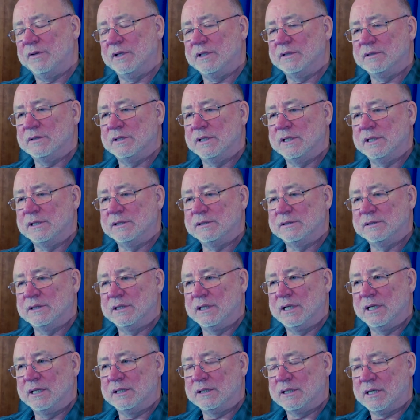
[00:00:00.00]
in,
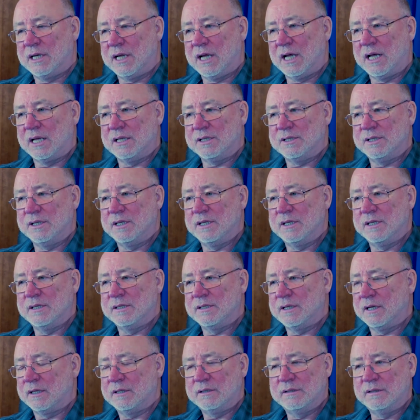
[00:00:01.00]
in, in class
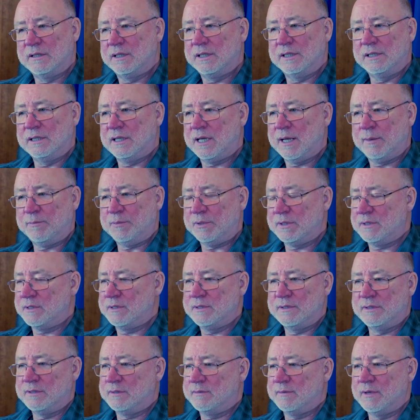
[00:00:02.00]
is that, and it
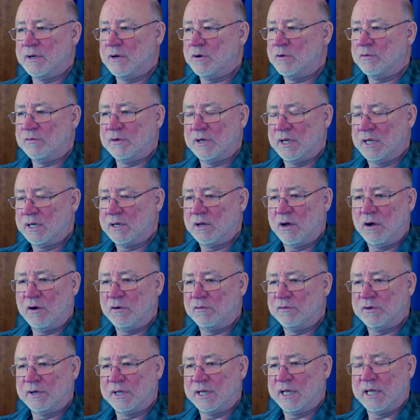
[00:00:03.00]
happens over and
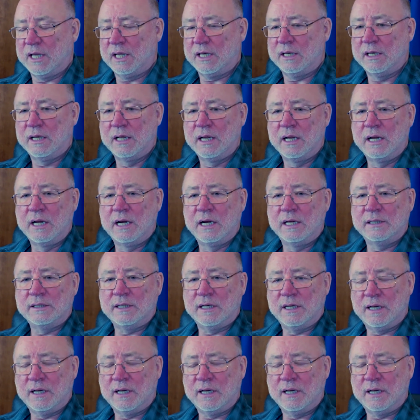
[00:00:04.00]
over again, that